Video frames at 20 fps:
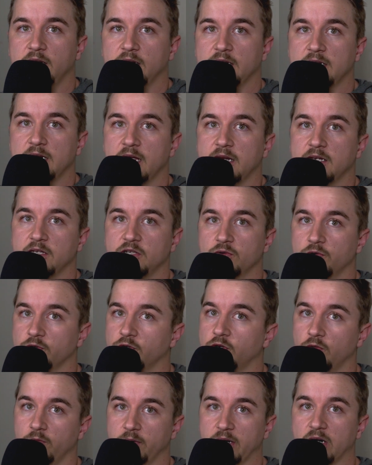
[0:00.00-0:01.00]
to get your
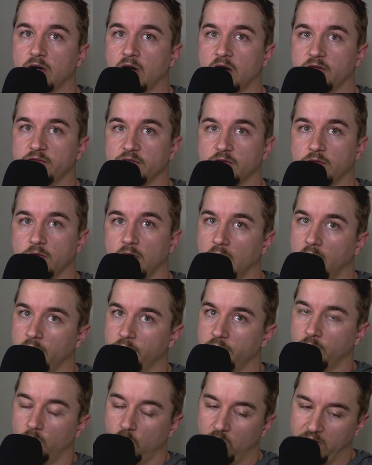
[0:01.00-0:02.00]
career off the ground,
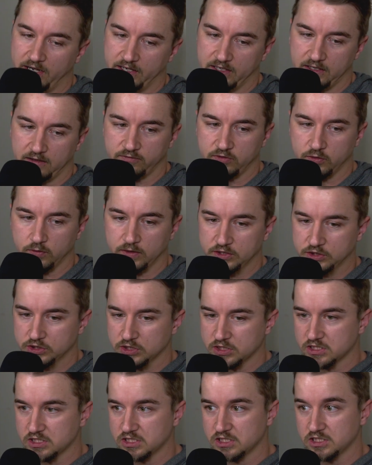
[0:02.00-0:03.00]
when if you had
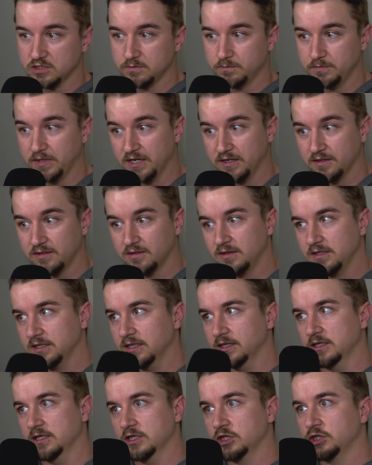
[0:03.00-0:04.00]
just spent the
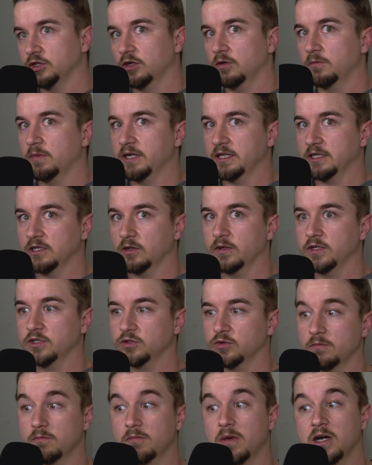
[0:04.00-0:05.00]
additional money going to
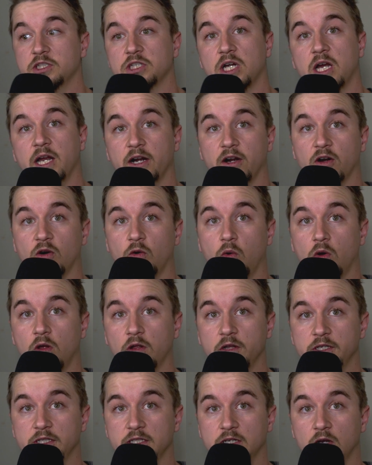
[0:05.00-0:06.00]
a much higher
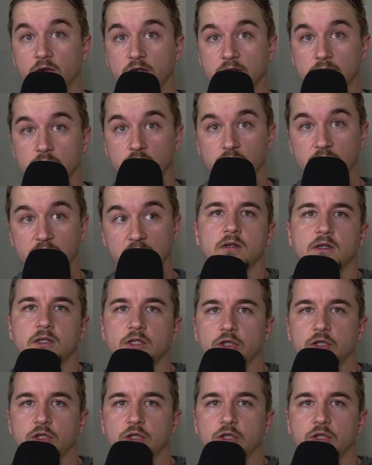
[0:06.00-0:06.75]
quality coding bootcamp,